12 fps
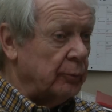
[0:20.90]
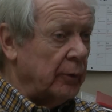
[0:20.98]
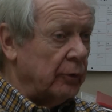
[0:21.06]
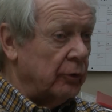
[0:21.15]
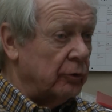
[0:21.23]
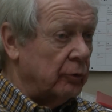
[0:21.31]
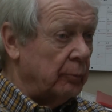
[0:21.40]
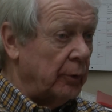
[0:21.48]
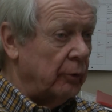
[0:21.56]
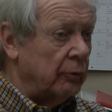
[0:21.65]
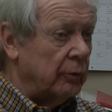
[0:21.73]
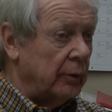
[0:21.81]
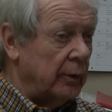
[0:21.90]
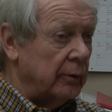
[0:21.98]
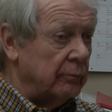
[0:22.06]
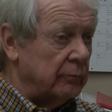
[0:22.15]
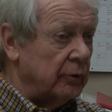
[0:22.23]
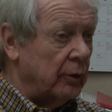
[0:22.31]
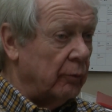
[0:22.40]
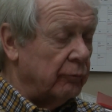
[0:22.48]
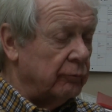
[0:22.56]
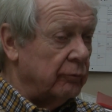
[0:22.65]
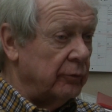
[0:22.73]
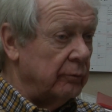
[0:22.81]
always been a good community,
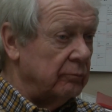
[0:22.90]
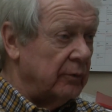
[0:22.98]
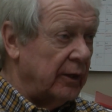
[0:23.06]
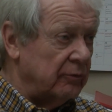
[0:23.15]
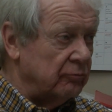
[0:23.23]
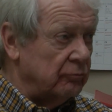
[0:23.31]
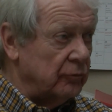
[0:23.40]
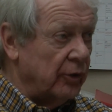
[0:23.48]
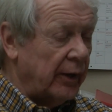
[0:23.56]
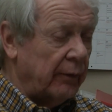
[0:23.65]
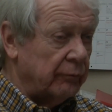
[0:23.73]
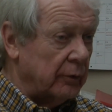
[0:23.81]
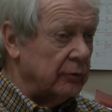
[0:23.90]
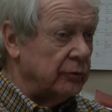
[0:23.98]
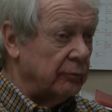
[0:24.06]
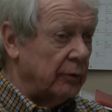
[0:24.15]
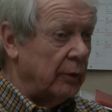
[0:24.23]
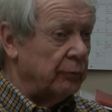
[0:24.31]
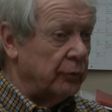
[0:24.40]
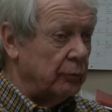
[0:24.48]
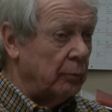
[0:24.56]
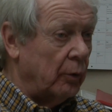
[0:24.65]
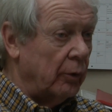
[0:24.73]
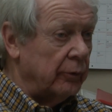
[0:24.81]
and had good athletes who come
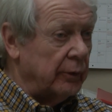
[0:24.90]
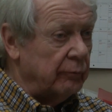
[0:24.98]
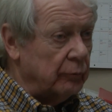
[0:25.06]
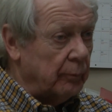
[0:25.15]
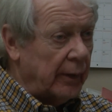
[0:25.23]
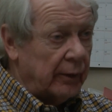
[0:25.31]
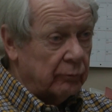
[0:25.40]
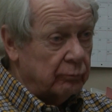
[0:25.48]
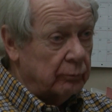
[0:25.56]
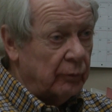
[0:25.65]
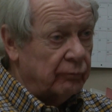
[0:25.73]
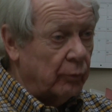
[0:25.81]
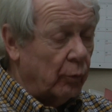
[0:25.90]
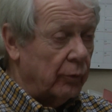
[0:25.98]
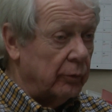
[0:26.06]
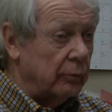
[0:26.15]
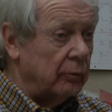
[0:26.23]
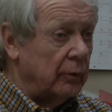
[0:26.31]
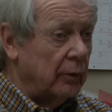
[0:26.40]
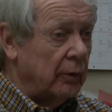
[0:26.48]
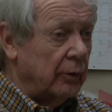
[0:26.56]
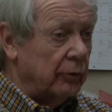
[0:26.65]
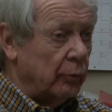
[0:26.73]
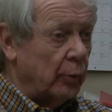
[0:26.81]
through Barton, even back before the
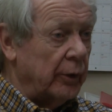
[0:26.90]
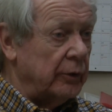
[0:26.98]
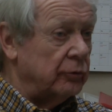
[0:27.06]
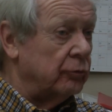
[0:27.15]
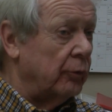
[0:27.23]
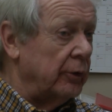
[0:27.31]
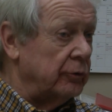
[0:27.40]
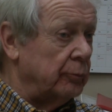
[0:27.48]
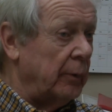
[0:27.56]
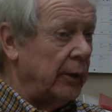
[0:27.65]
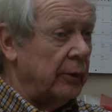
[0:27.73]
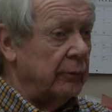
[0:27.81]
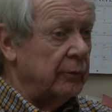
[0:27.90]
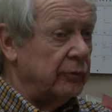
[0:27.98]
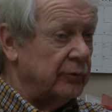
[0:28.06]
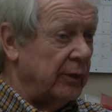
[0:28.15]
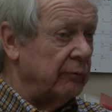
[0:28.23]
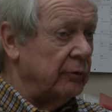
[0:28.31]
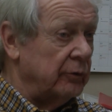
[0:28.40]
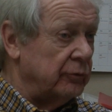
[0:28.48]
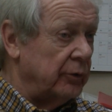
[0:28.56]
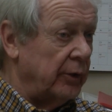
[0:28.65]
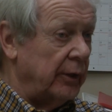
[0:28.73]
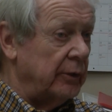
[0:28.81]
winning streaks back in the
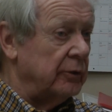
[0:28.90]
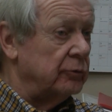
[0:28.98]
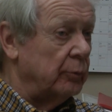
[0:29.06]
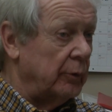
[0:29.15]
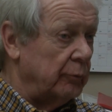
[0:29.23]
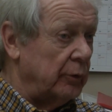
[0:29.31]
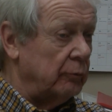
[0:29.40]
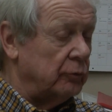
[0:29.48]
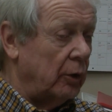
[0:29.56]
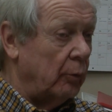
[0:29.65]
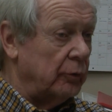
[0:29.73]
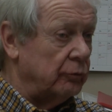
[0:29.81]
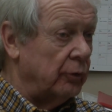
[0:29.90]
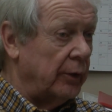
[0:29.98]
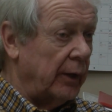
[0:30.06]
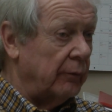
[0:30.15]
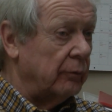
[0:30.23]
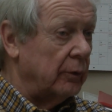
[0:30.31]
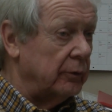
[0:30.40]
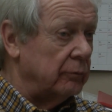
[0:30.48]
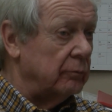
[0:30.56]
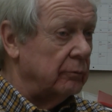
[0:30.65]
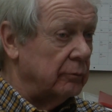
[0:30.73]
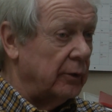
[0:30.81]
70s and 80s. When there was always a good
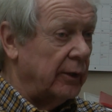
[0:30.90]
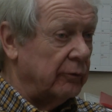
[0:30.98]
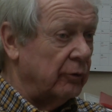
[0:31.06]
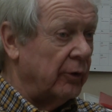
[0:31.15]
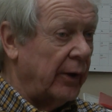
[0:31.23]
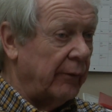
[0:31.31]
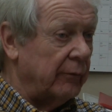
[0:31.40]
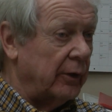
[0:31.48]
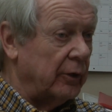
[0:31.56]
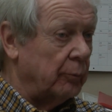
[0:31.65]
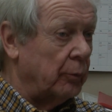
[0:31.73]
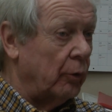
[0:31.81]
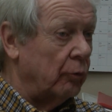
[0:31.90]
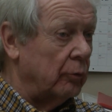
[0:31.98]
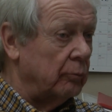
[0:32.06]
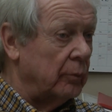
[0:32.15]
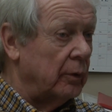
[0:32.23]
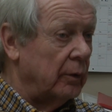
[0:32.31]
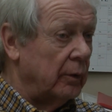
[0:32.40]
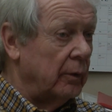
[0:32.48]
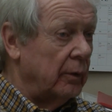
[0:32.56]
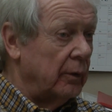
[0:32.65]
athlete, a good athlete program.